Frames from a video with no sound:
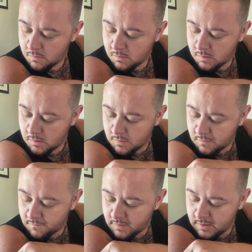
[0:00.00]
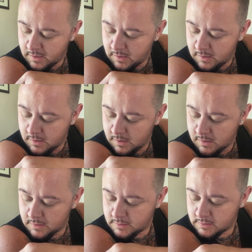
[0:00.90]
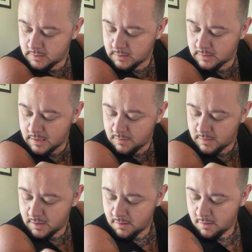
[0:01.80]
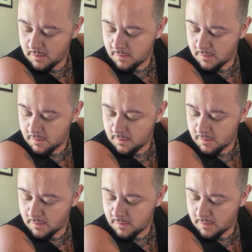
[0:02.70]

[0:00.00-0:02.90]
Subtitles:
I'm gonna find it, stick that there,